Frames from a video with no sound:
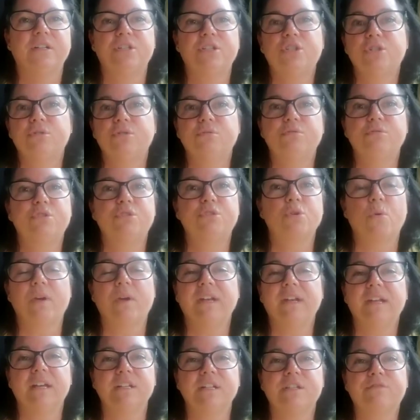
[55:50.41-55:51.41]
to
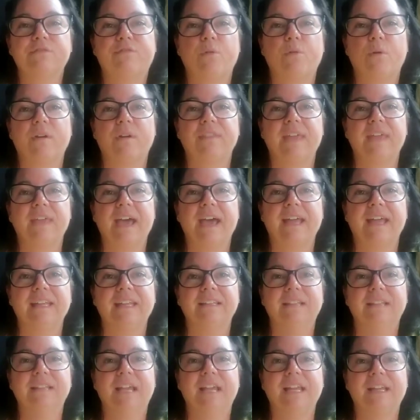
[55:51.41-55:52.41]
join us for that
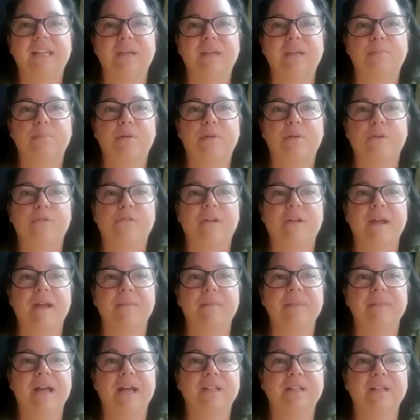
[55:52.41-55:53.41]
enlightening
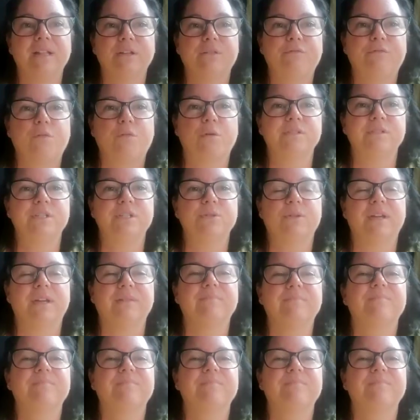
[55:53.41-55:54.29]
program. I look forward to it.